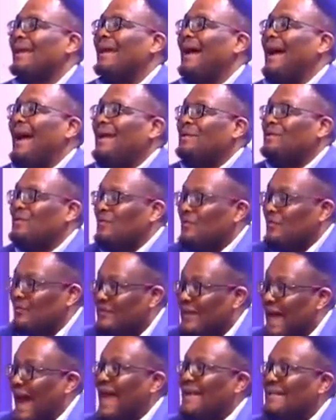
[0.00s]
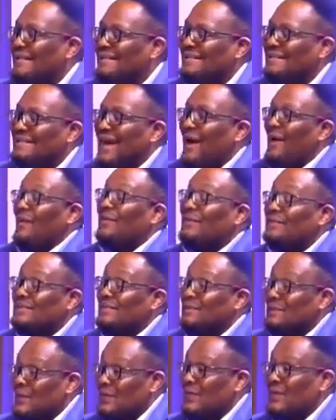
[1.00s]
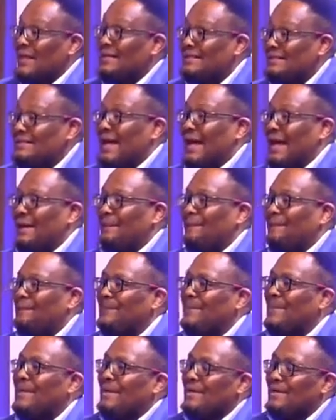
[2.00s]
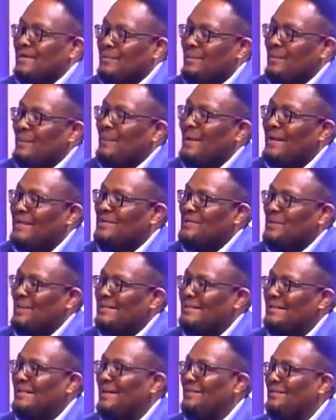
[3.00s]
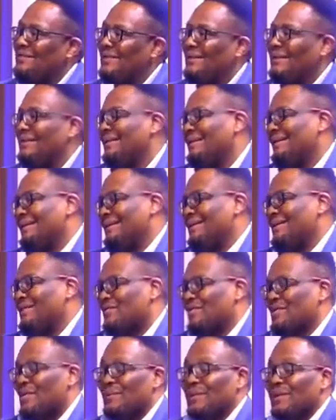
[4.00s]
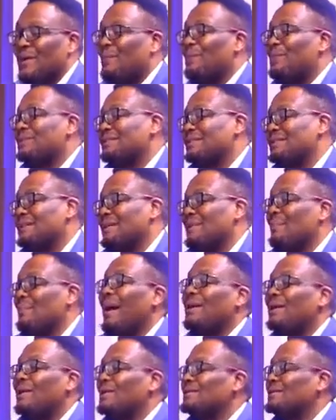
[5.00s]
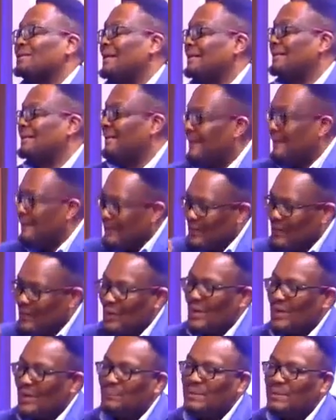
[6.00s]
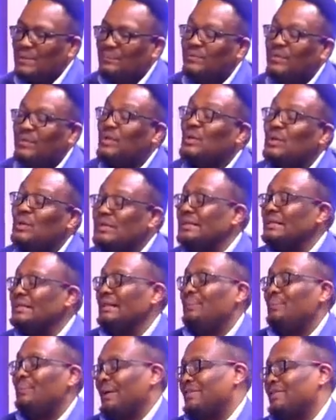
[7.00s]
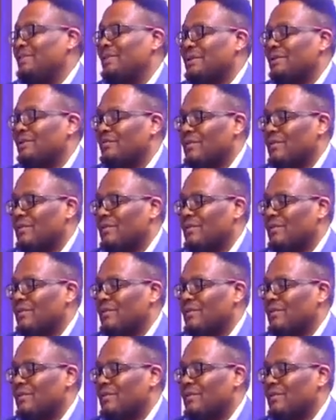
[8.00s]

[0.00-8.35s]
and we've done it now. This is the third time. Remember, in 2011, from the opposition, Michael Sata who had been building the Patriotic